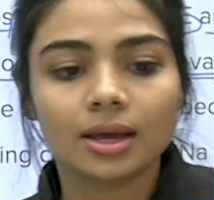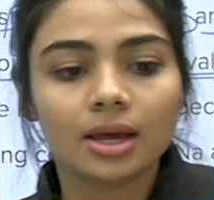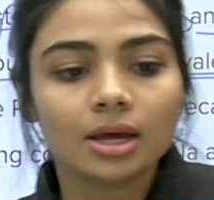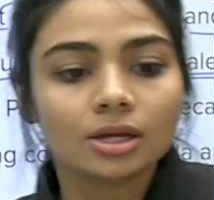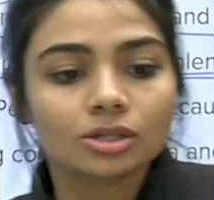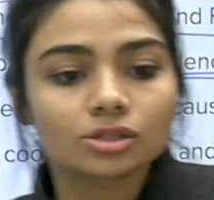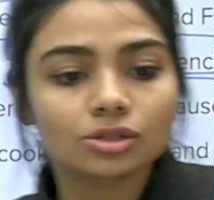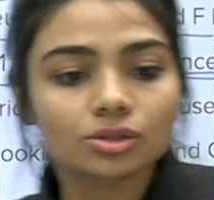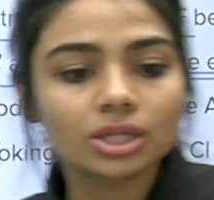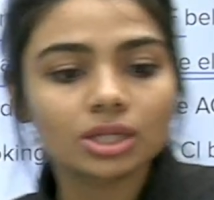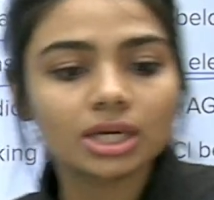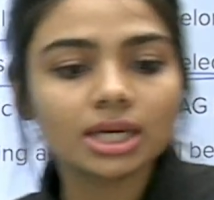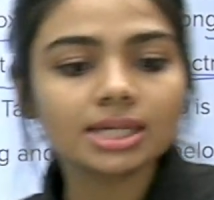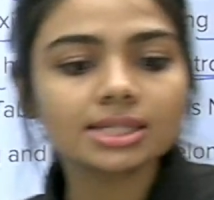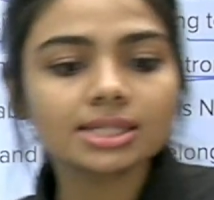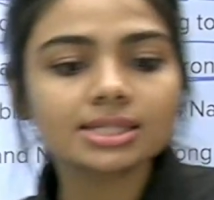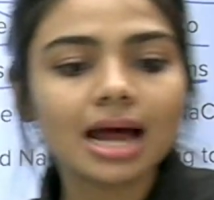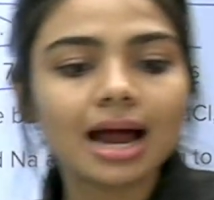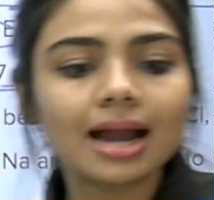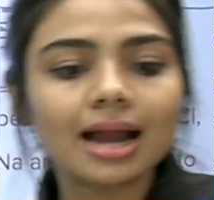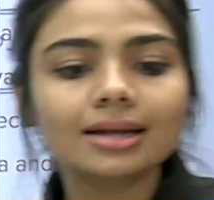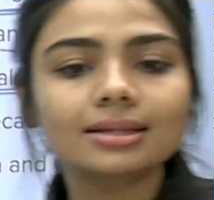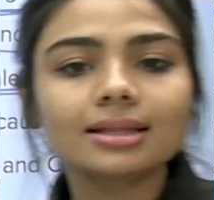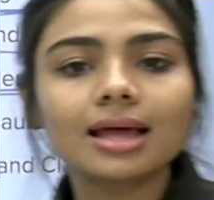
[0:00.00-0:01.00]
So these
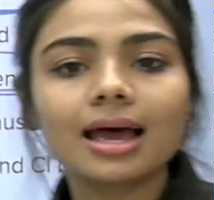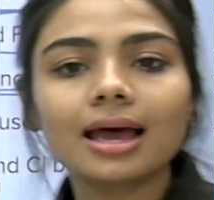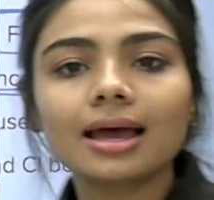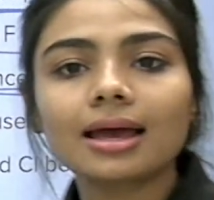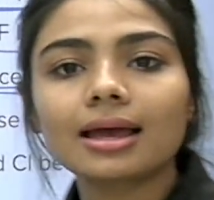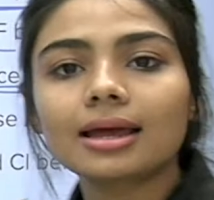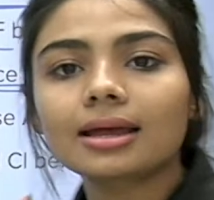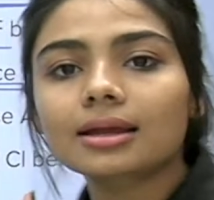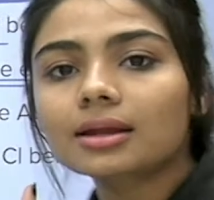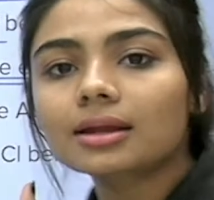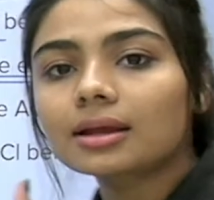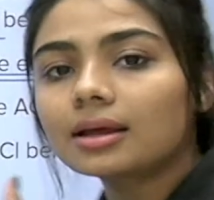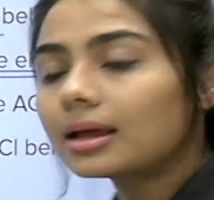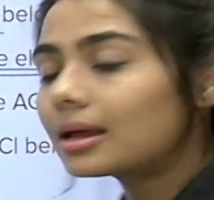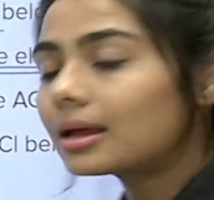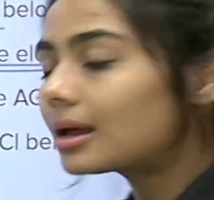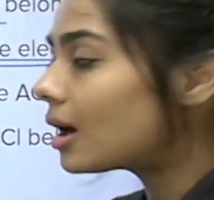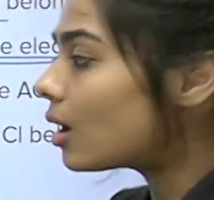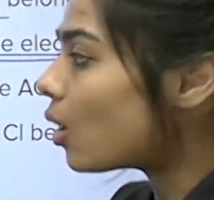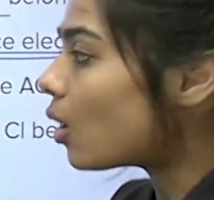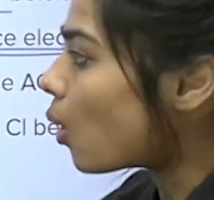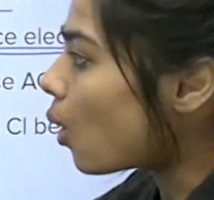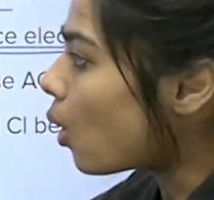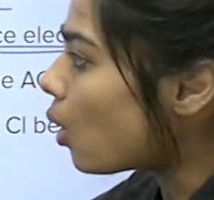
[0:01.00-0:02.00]
are
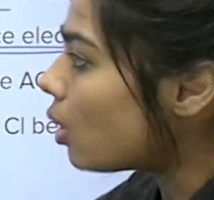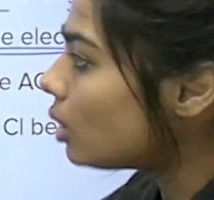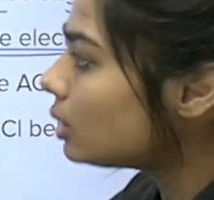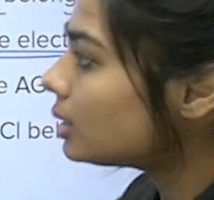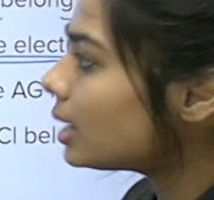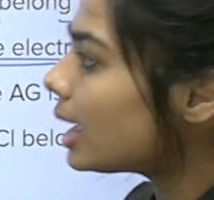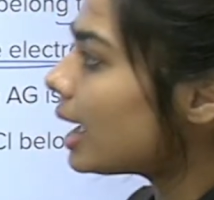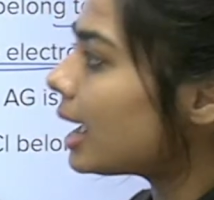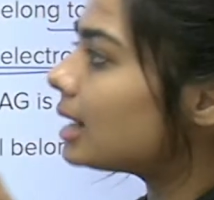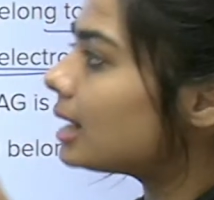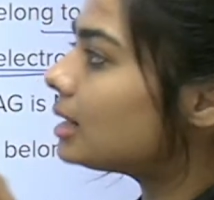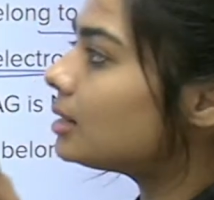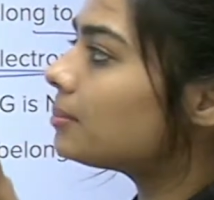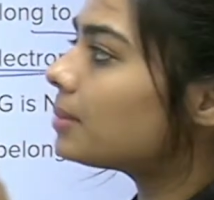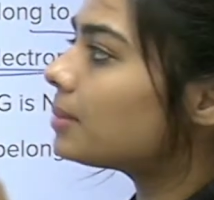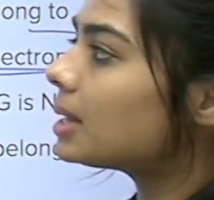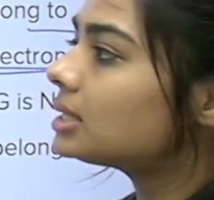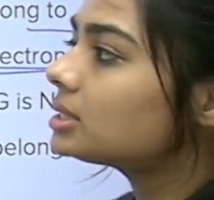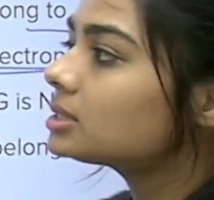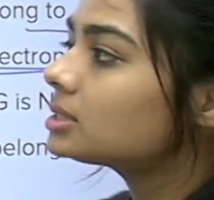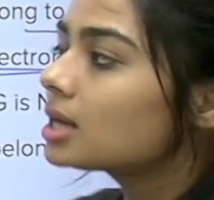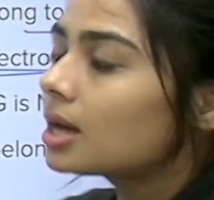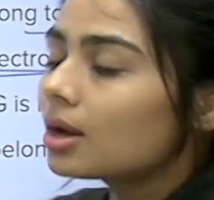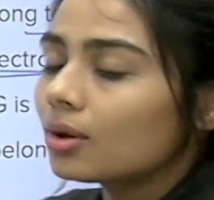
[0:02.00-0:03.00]
all the
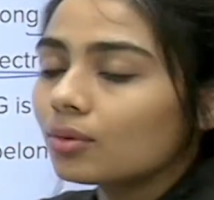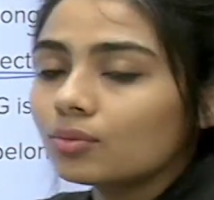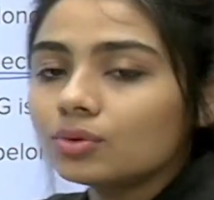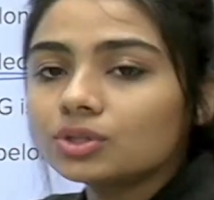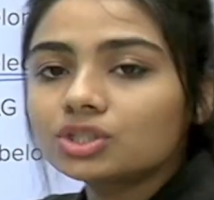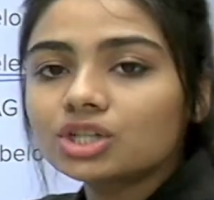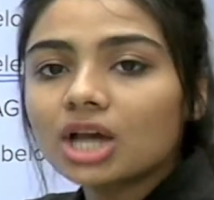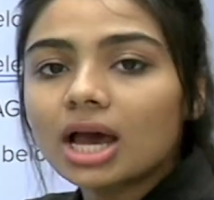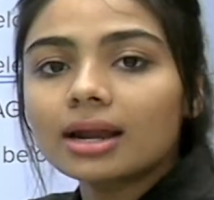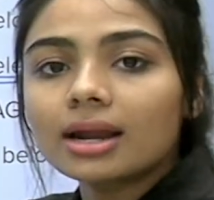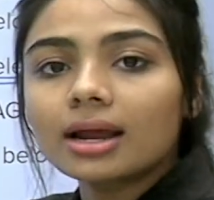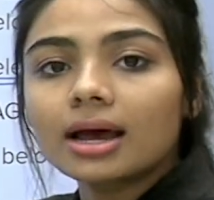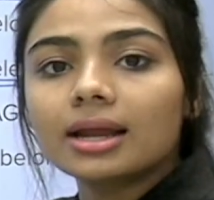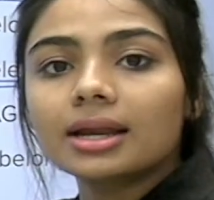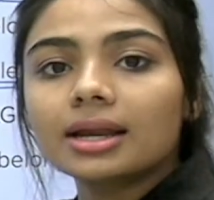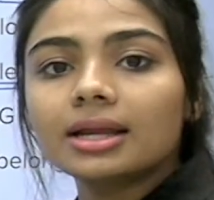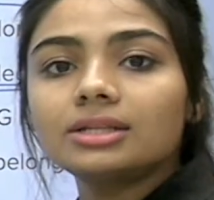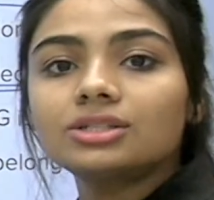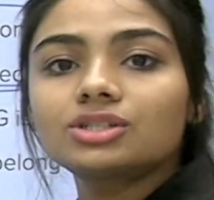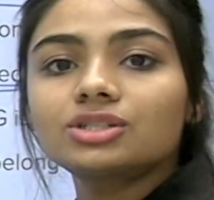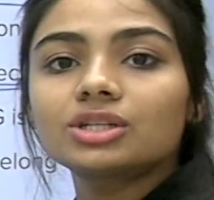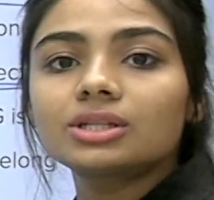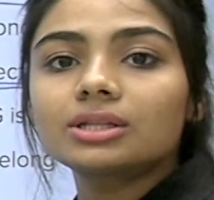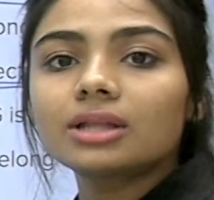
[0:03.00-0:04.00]
elements which are
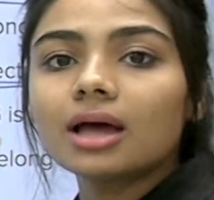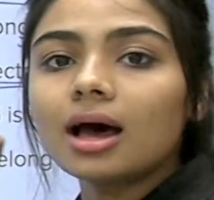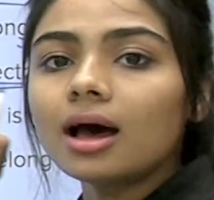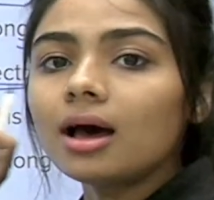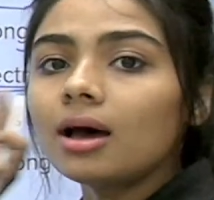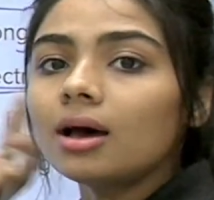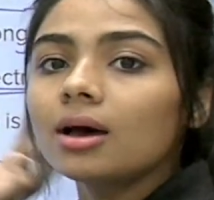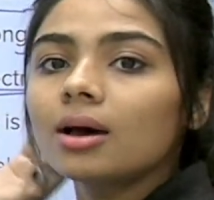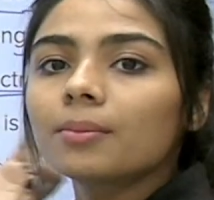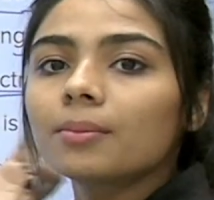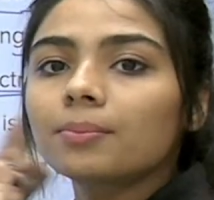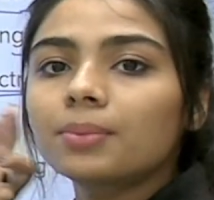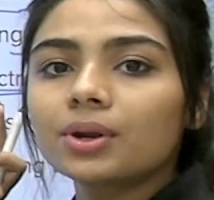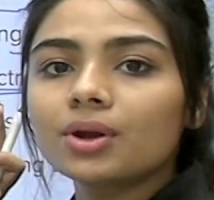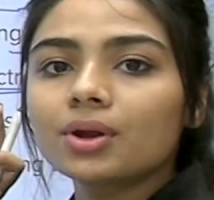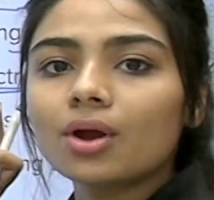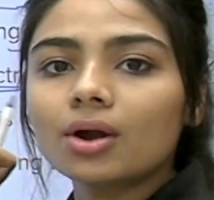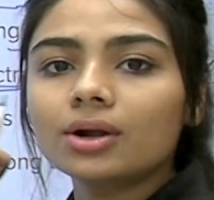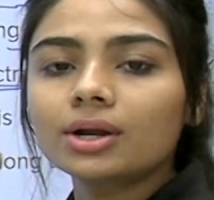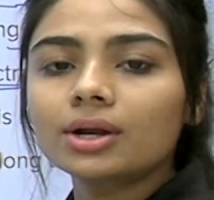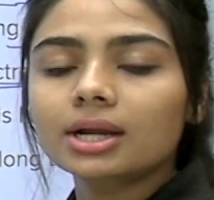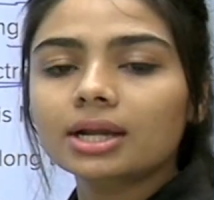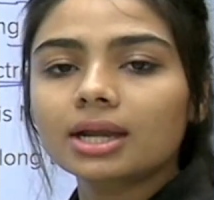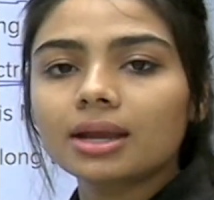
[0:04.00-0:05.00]
arranged in the
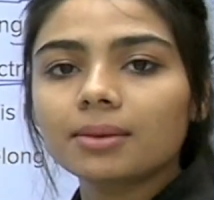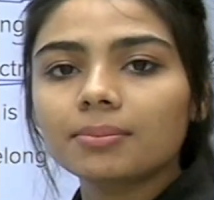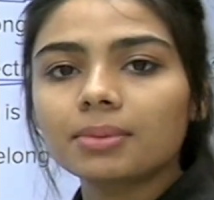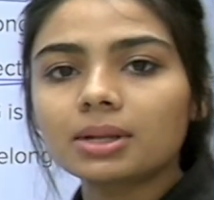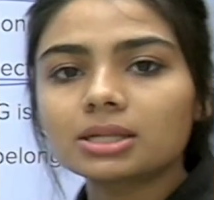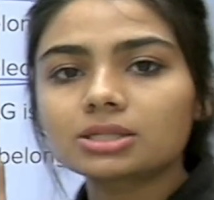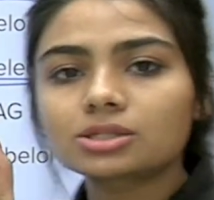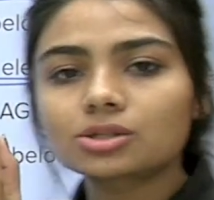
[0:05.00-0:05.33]
periodic table.